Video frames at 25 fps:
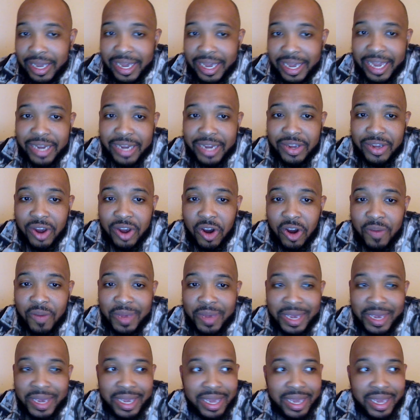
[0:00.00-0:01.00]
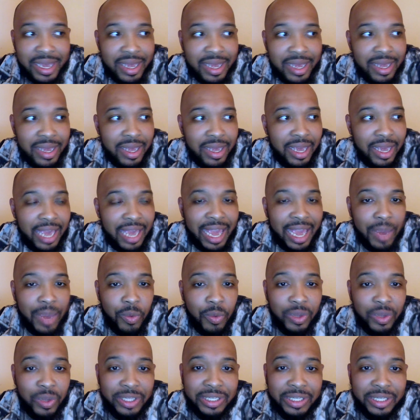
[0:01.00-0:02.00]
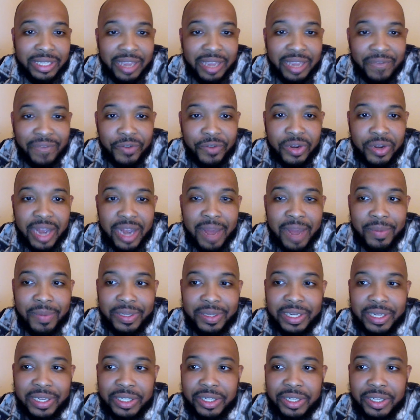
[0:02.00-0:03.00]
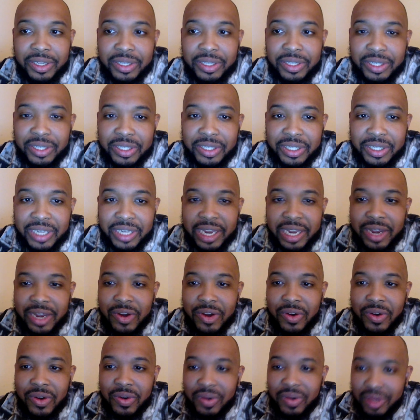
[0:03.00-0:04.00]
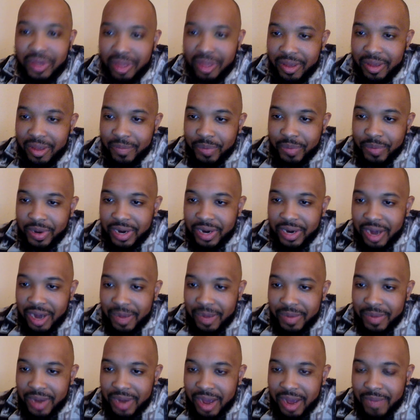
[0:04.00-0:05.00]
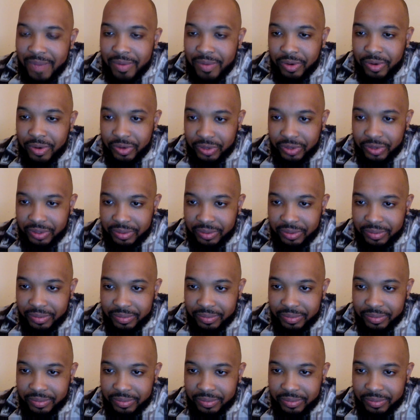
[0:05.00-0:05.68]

And Kobe, with stiffer competition, still put up numbers